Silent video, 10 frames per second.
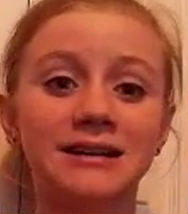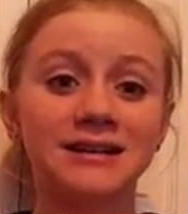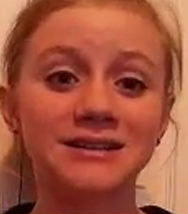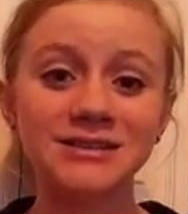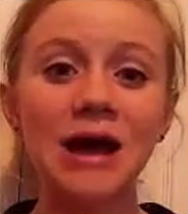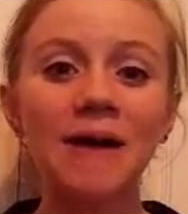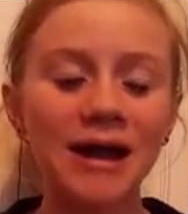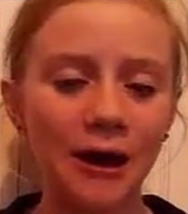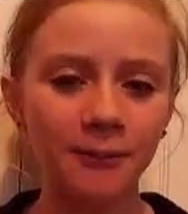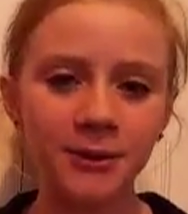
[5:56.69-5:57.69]
So
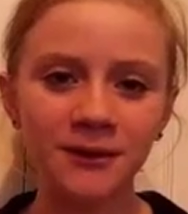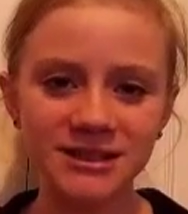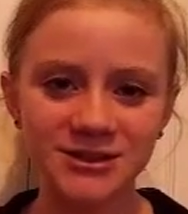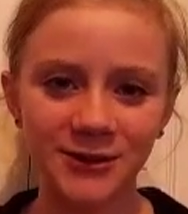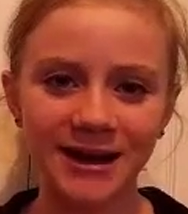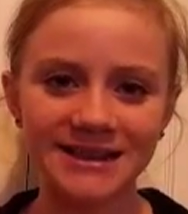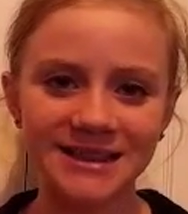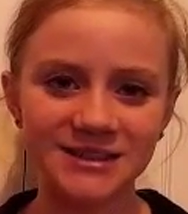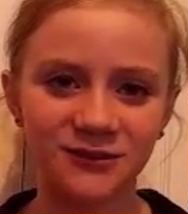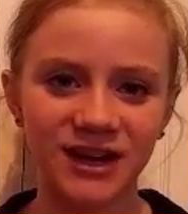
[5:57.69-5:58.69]
I hope you enjoyed
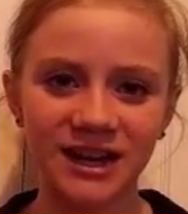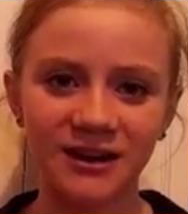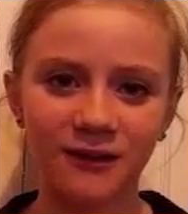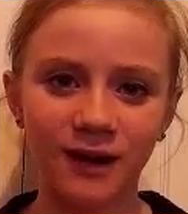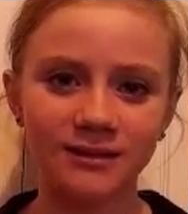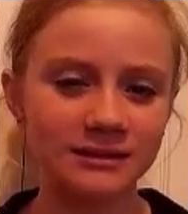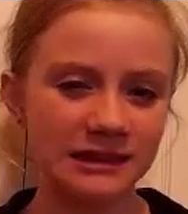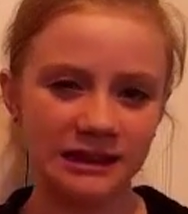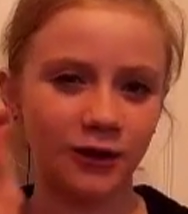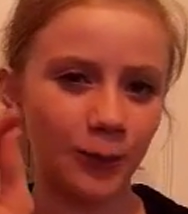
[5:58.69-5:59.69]
this video a
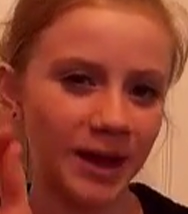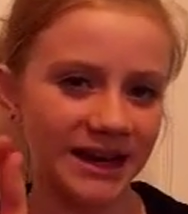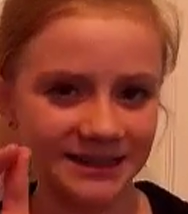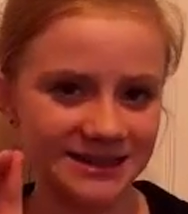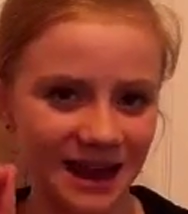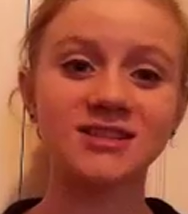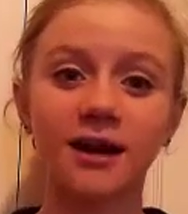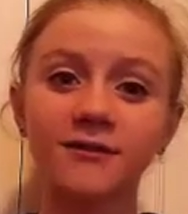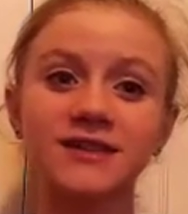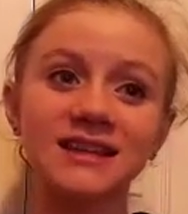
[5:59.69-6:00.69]
little bit.
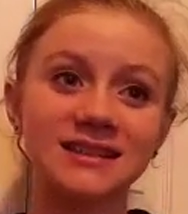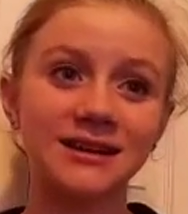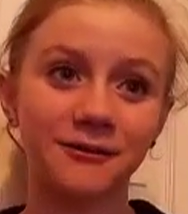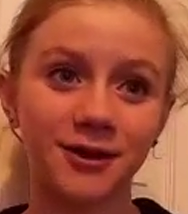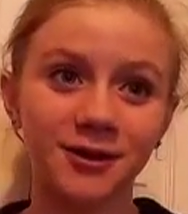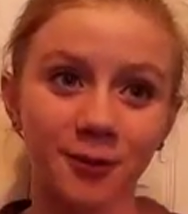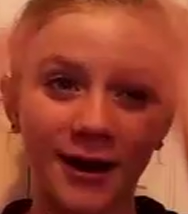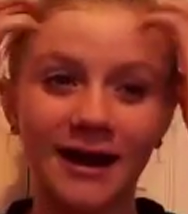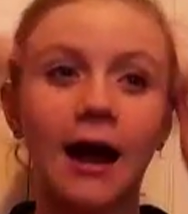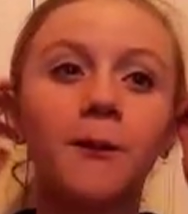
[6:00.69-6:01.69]
Scarf thing didn't really
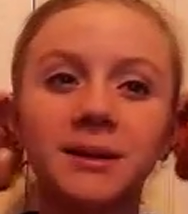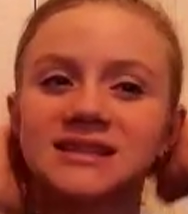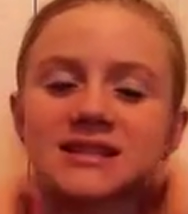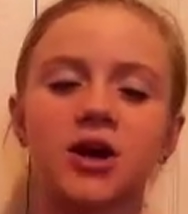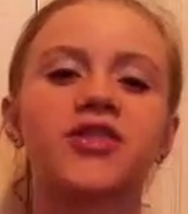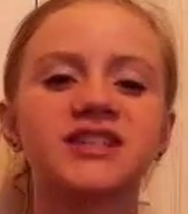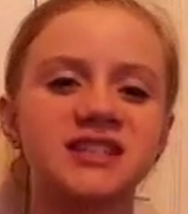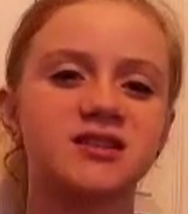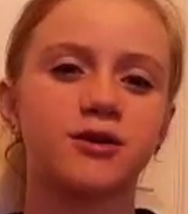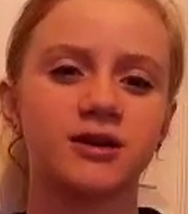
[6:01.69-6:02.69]
work out, but still, this
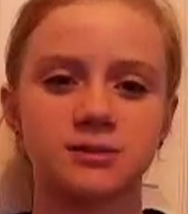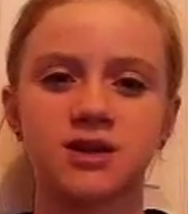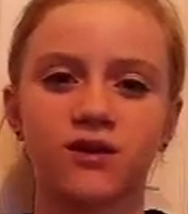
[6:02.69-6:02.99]
is a Christmas